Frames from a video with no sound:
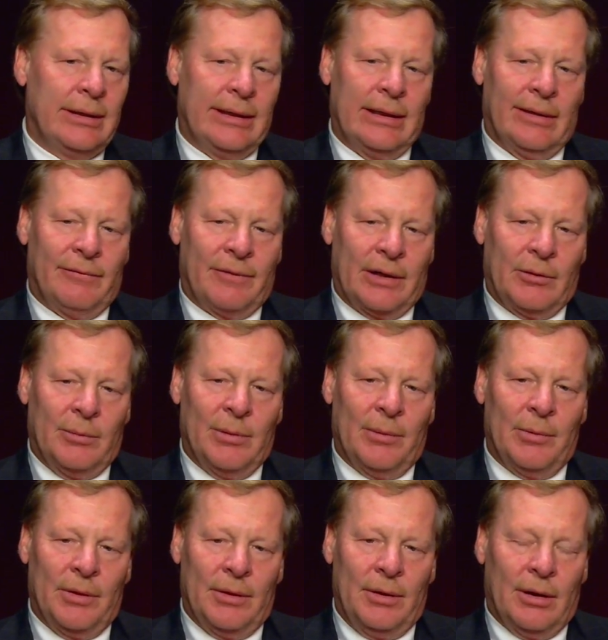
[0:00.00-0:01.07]
And if I
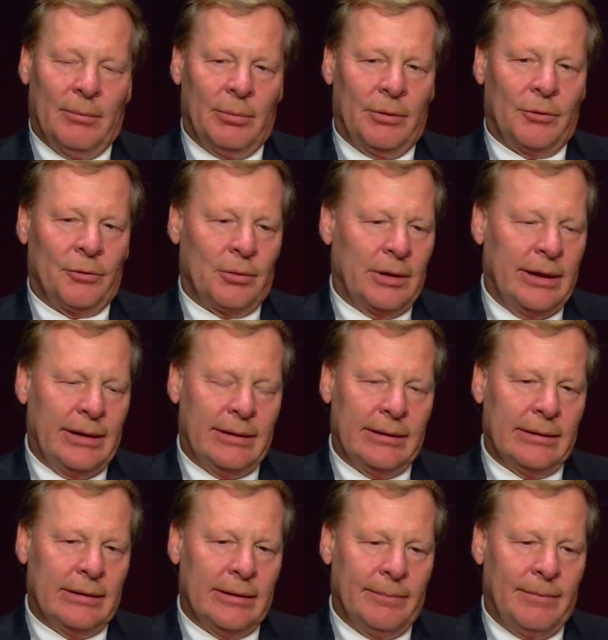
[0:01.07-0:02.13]
remember the numbers right,
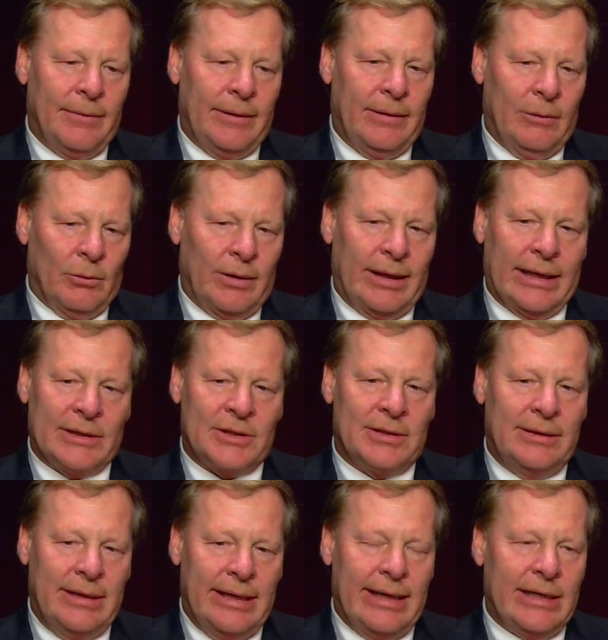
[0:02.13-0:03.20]
on that
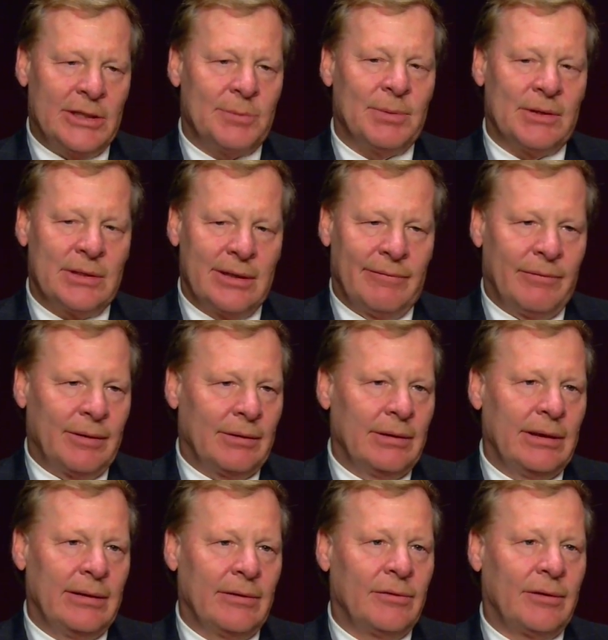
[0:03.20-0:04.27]
day specifically, the